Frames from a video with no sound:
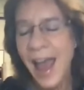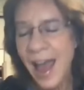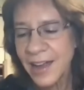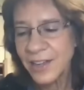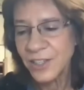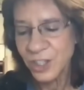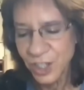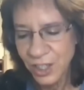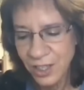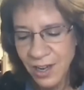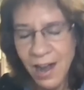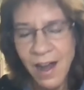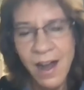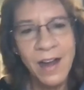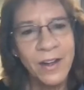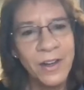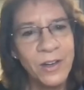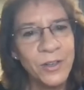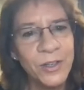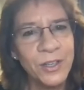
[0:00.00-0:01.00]
as
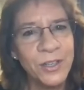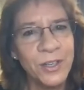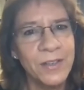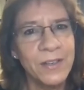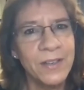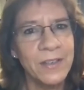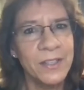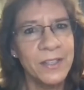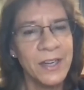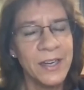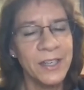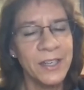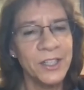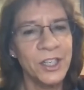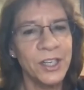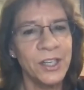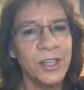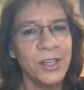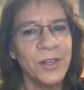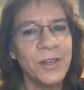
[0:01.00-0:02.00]
Chicago's Tai
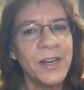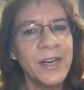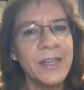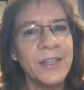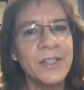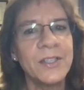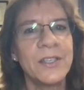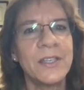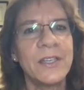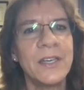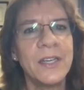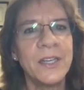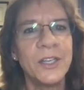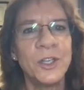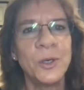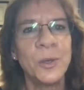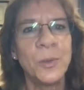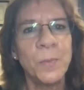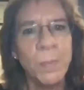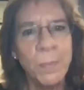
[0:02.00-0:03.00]
Chi, you guys
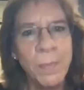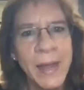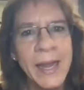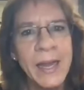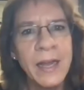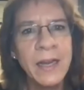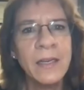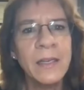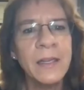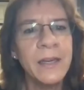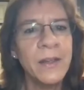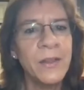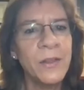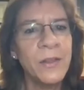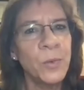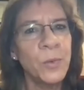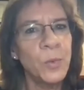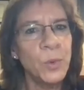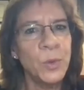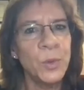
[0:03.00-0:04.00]
teach mainly
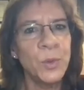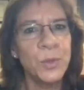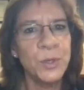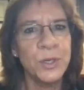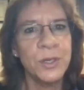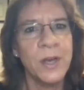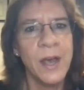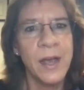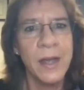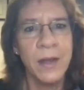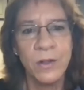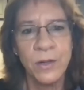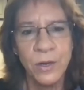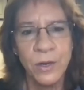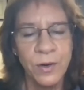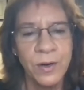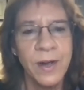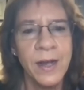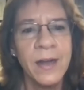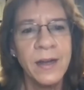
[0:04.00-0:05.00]
the Wu style,
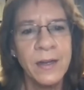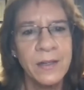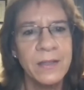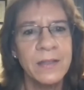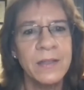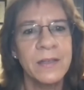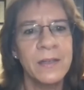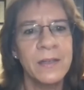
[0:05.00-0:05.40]
correct?